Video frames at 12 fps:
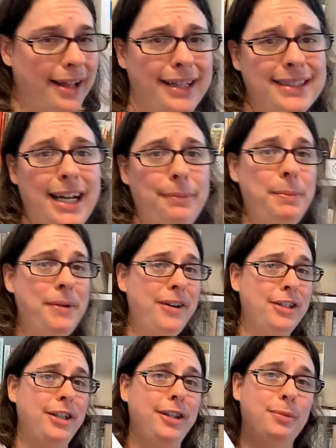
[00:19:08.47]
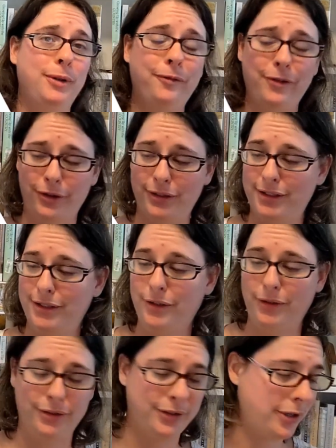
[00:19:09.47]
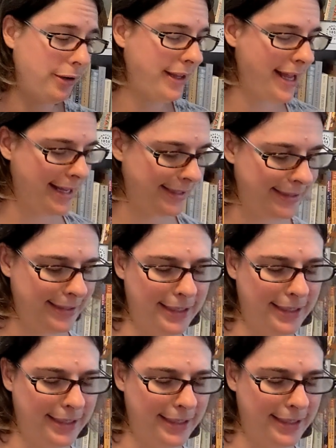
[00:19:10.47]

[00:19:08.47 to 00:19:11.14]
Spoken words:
like I said, I'm going to be finishing this one first, so starting with the S.